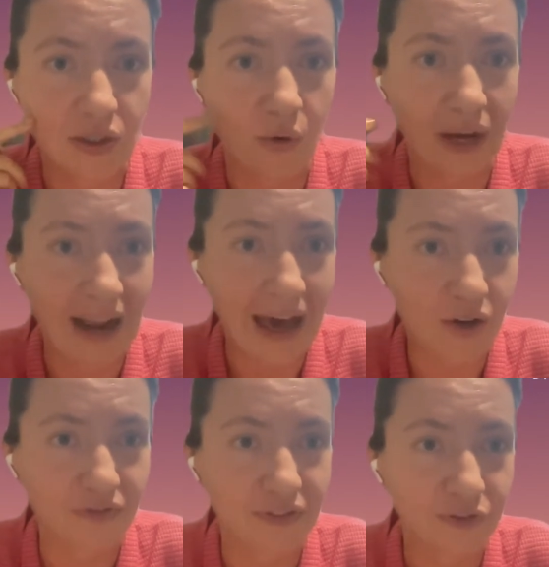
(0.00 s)
So a
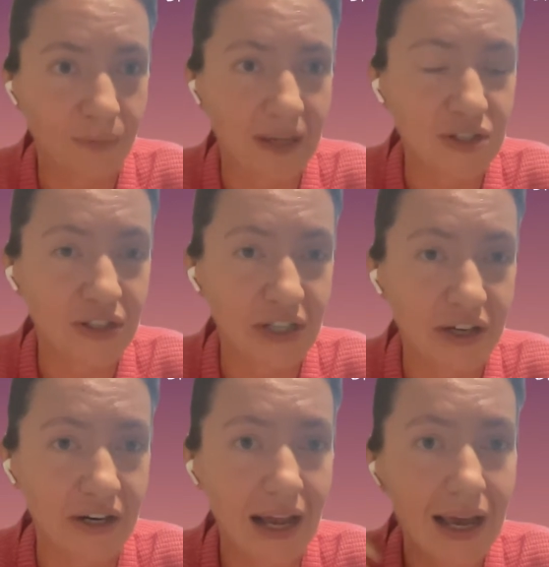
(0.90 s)
lack of information
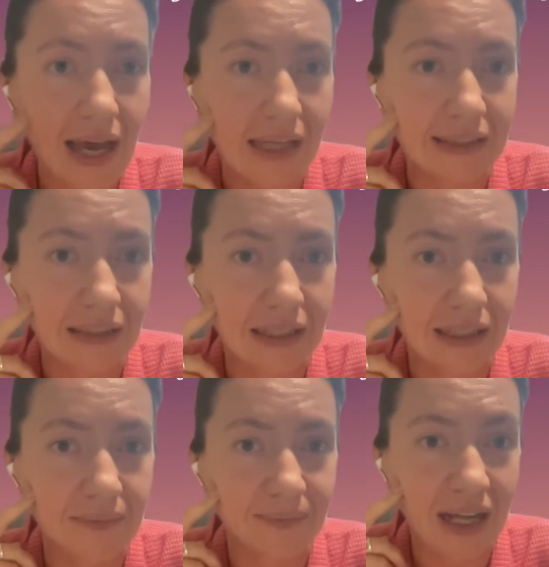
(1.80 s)
here and
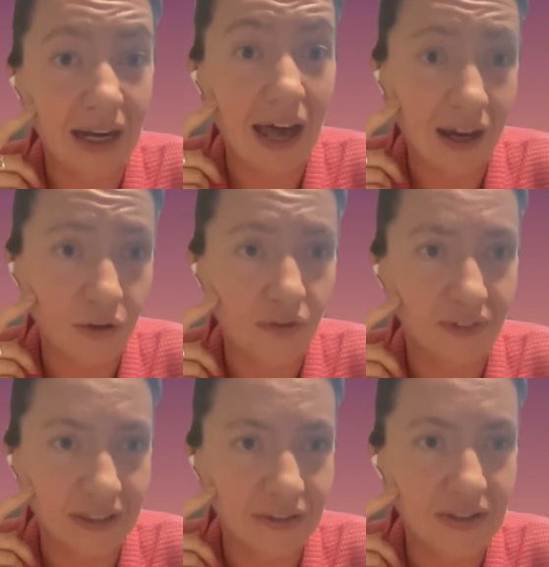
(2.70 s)
a lack
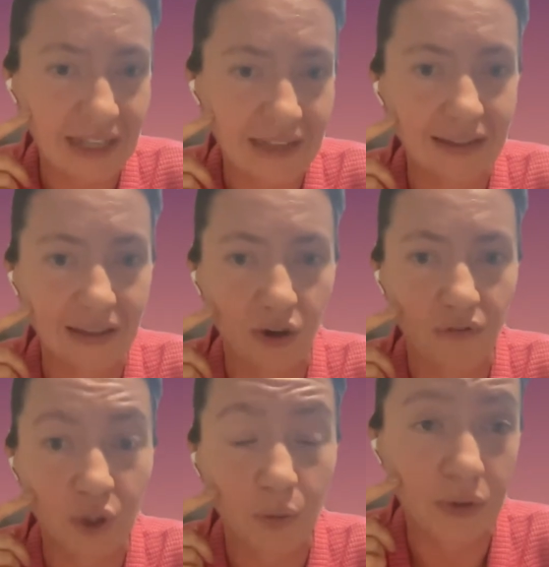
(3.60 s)
of understanding
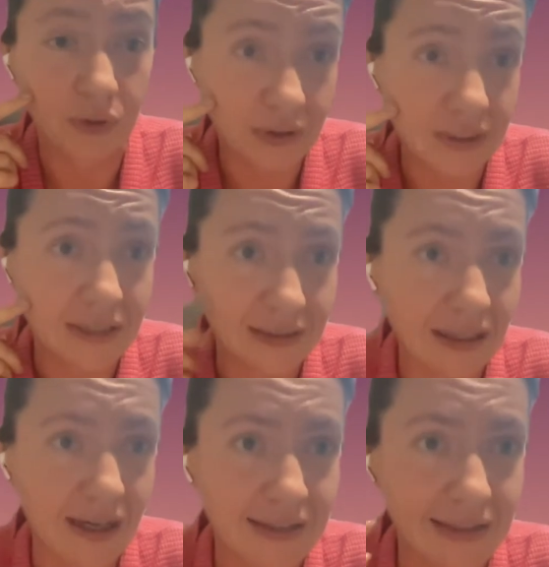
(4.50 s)
of the
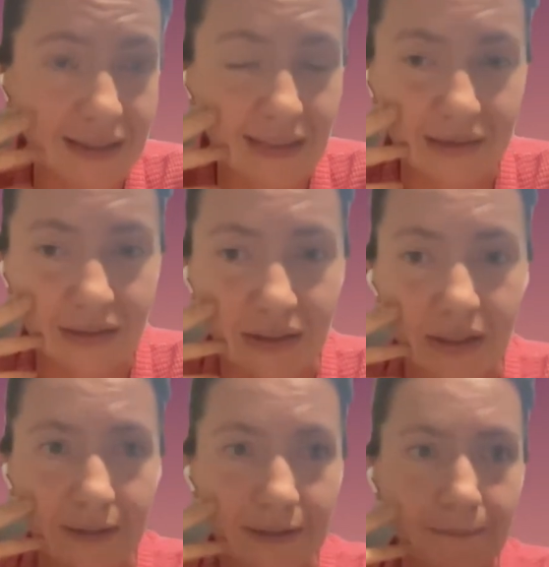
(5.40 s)
opportunities ICT
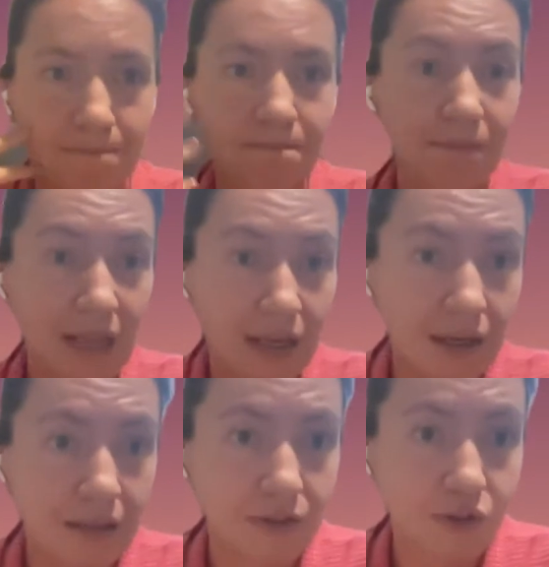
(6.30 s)
sector
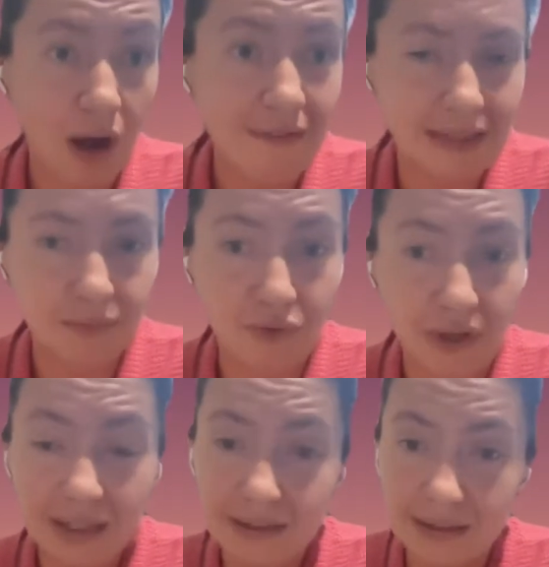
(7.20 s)
drives and
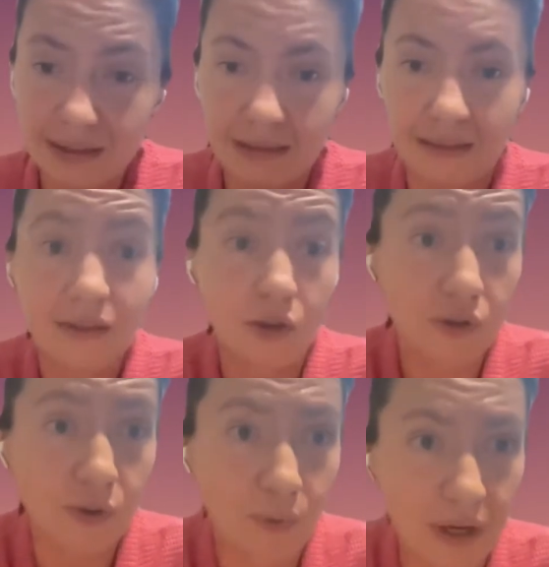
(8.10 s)
brings is
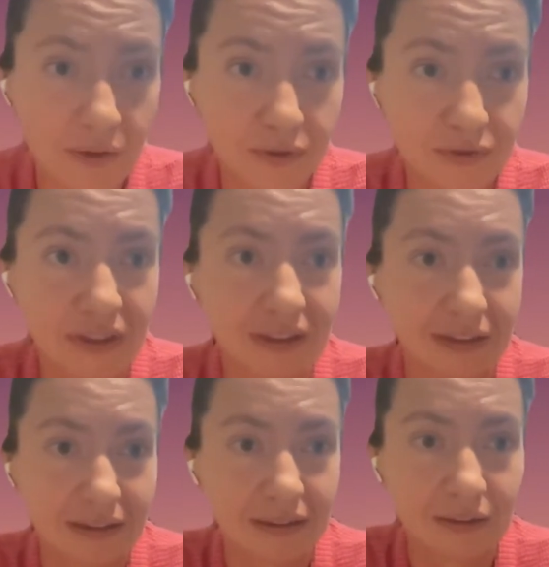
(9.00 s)
also one of
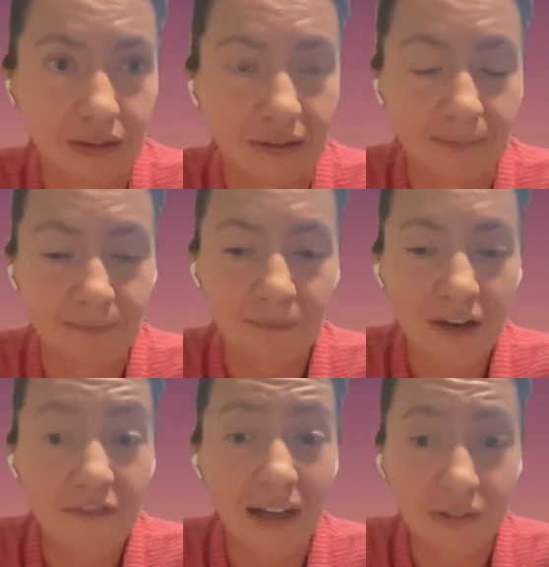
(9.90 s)
the
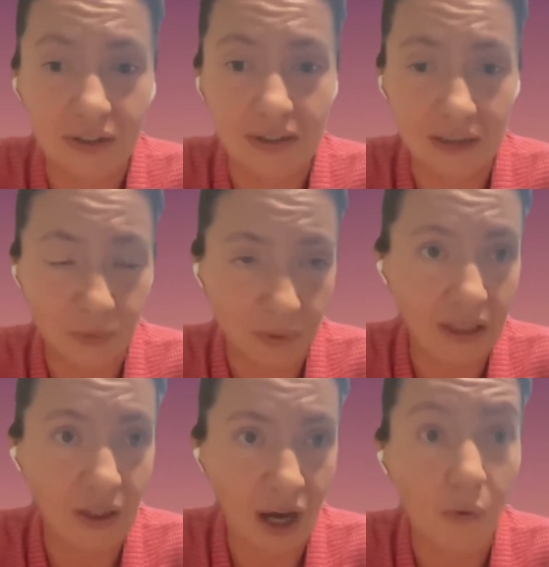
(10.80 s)
factors that
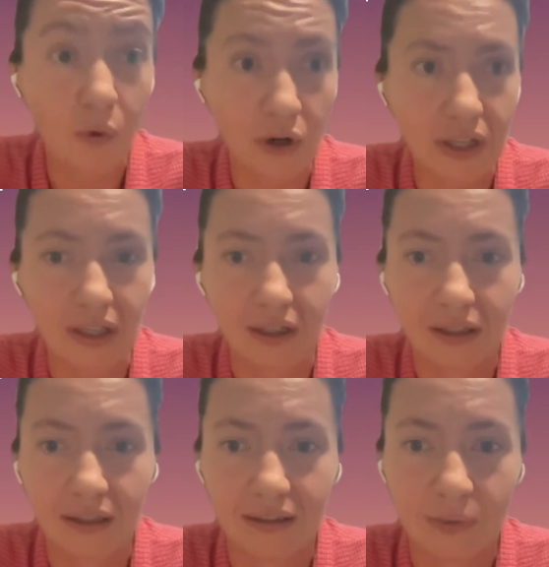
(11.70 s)
we are
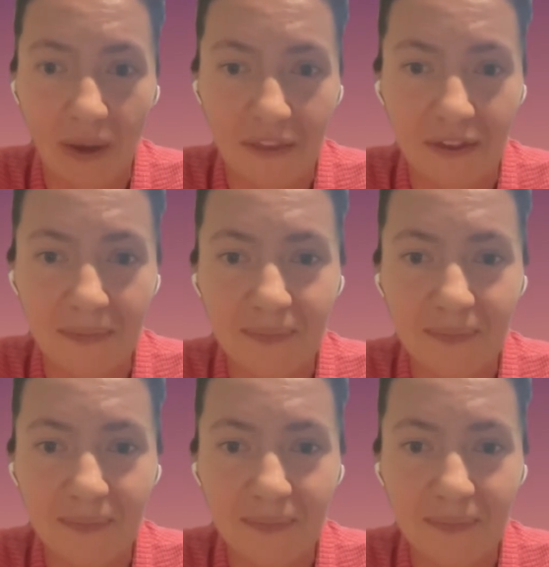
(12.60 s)
working with.